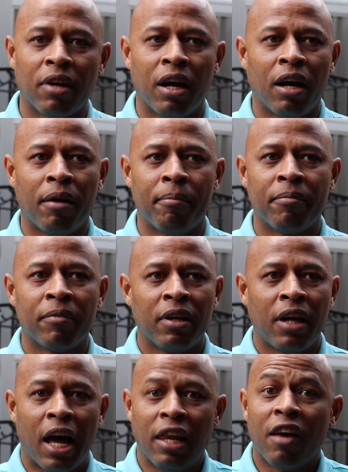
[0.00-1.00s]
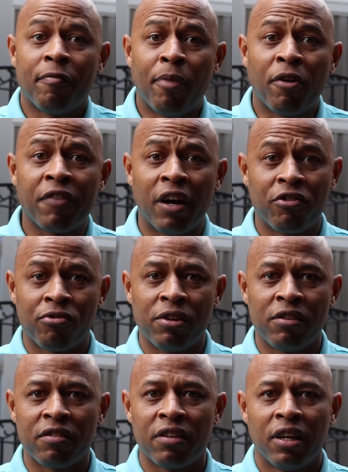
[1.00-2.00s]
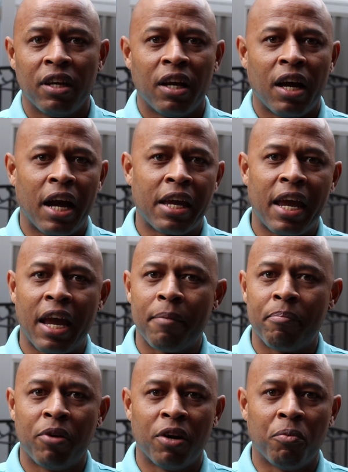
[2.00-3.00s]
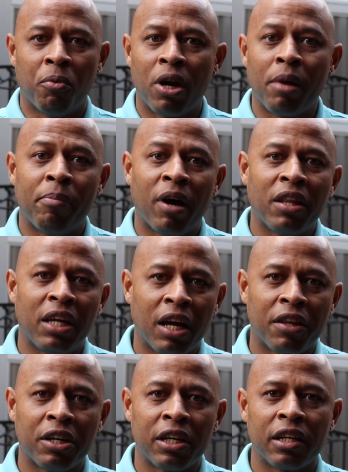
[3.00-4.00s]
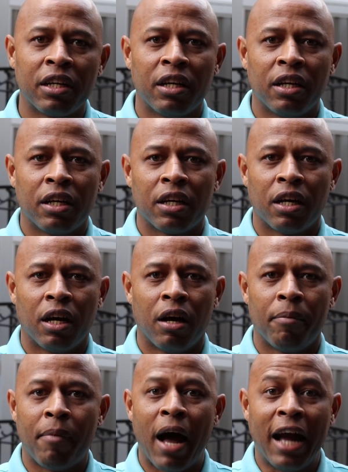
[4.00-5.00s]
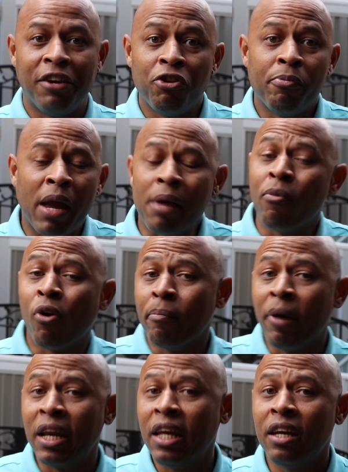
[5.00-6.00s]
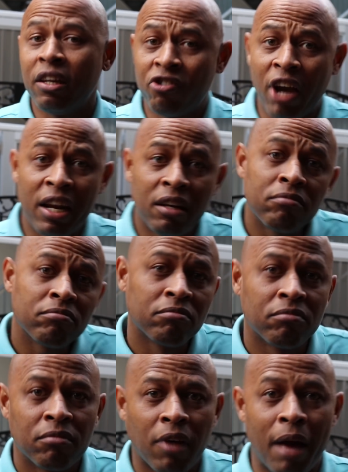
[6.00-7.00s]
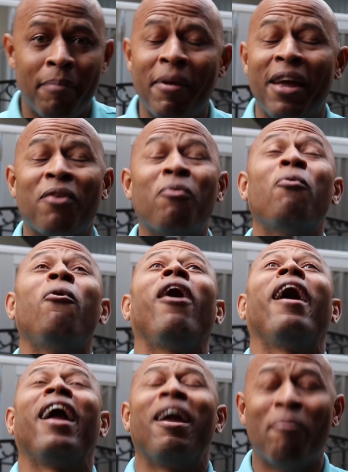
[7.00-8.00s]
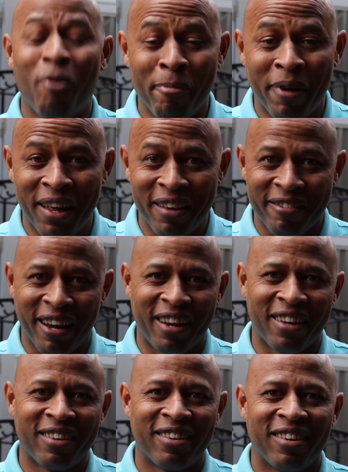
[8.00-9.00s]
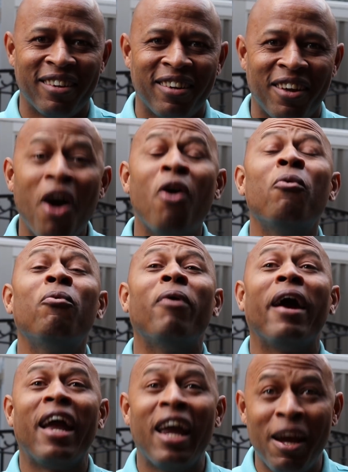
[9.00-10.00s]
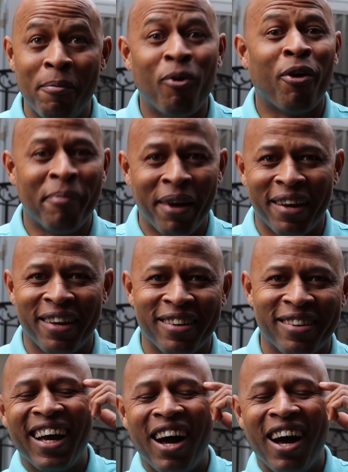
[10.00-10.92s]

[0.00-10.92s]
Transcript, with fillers: Um, I love both countries. I can't put one above the other. Um, I do make more money in China I make way more money in China. Way more money.